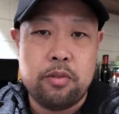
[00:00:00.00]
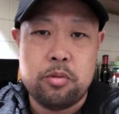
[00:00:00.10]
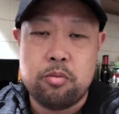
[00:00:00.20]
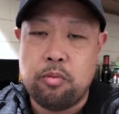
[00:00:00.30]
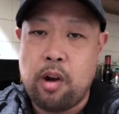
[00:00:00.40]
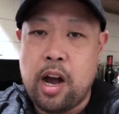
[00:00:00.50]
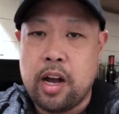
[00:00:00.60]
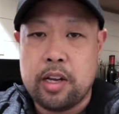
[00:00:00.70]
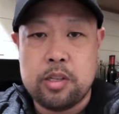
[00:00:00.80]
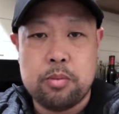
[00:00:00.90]
it's
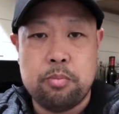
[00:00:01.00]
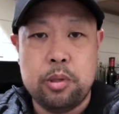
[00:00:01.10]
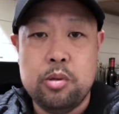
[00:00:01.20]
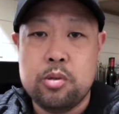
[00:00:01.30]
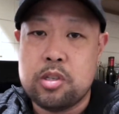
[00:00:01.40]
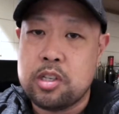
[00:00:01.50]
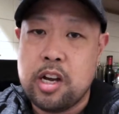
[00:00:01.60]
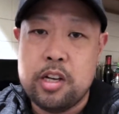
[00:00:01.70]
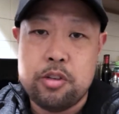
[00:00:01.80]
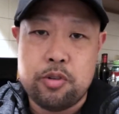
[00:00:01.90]
rock, it's blues, it's
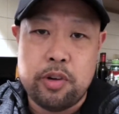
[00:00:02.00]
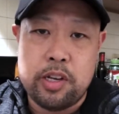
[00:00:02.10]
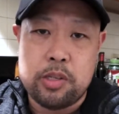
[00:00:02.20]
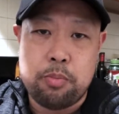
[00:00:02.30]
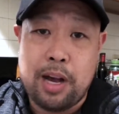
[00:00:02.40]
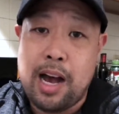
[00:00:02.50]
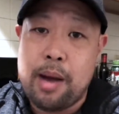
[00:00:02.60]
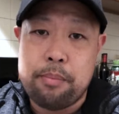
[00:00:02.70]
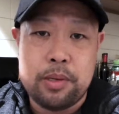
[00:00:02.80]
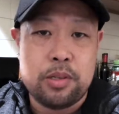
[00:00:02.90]
country, it's
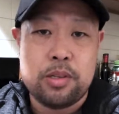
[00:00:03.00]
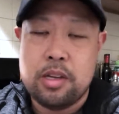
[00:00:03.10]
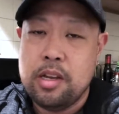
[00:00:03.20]
pop, it's